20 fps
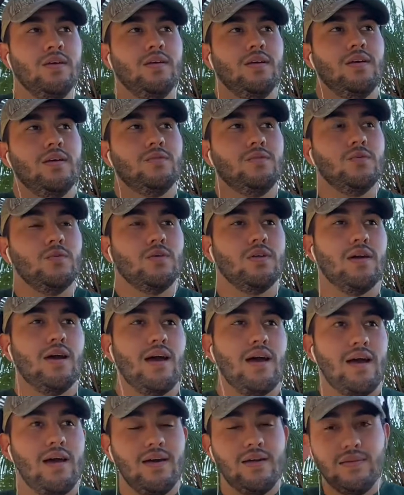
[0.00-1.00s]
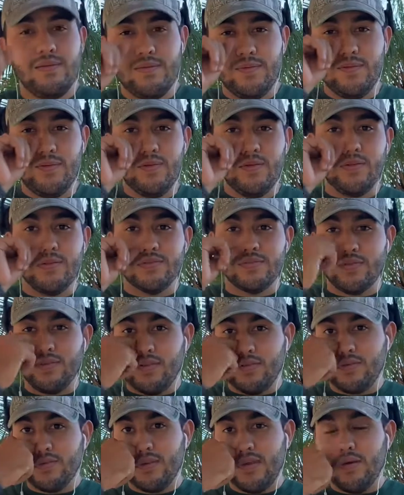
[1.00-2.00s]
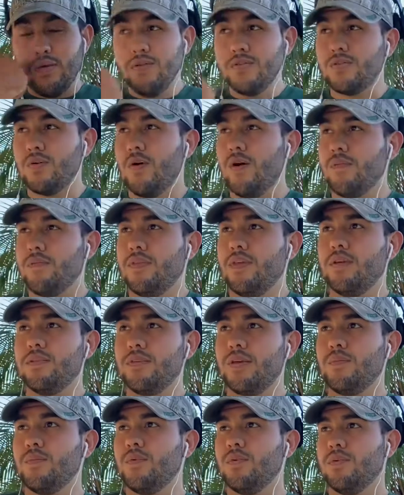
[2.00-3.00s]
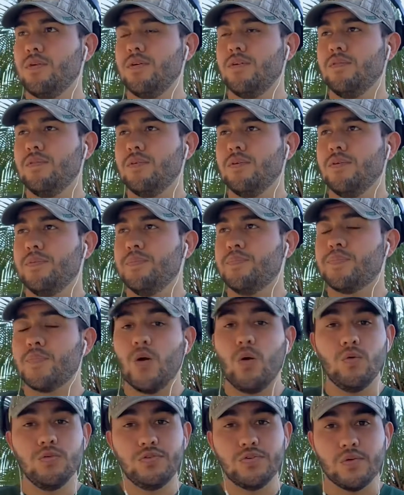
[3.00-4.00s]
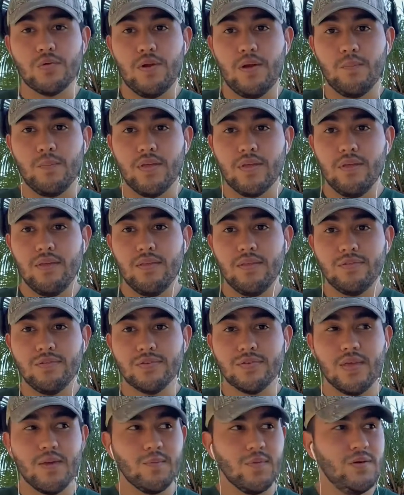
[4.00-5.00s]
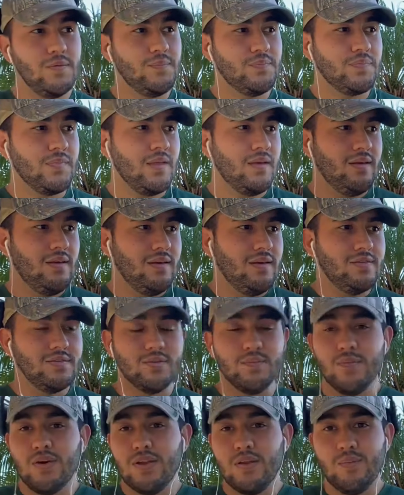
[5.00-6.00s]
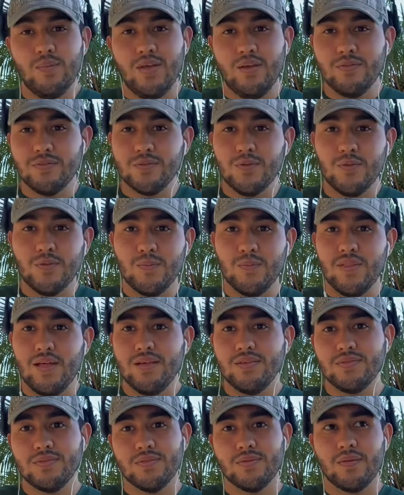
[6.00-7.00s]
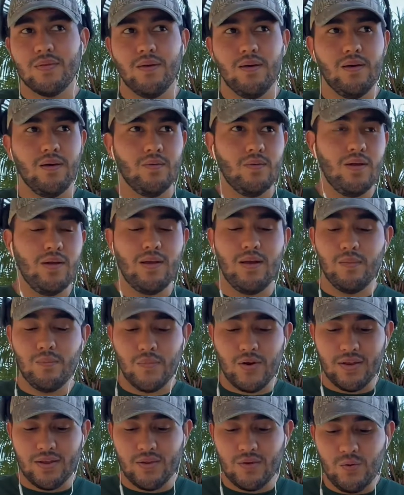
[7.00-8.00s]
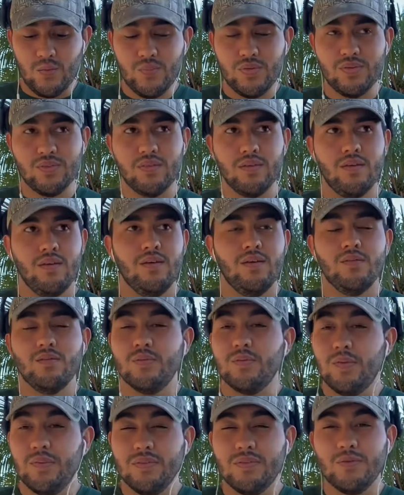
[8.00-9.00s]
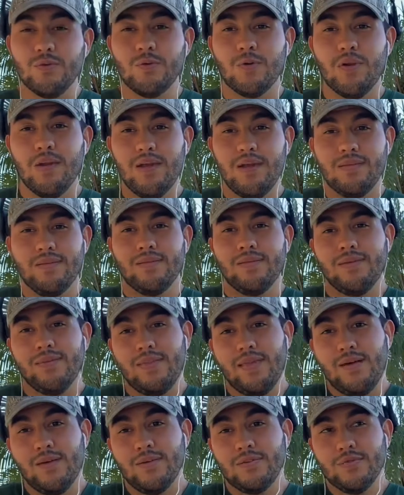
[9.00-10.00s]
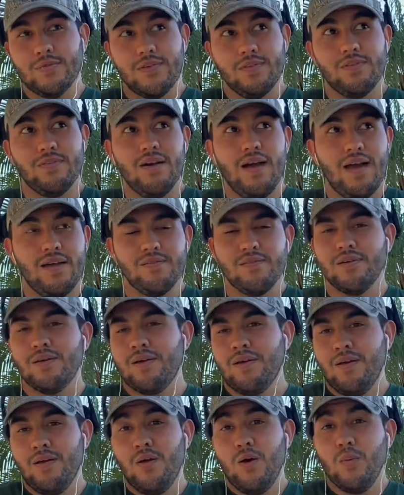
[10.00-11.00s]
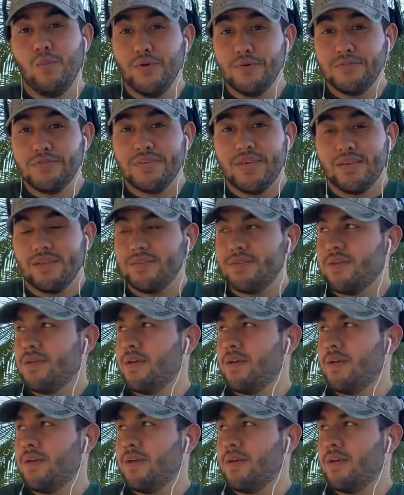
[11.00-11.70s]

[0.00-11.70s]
If you would have had, so let's go off the example of Ultra Rare Mickey that just came out. Somebody may have sold him last, right on market open, maybe $2,000. Now he's worth 5, almost 6.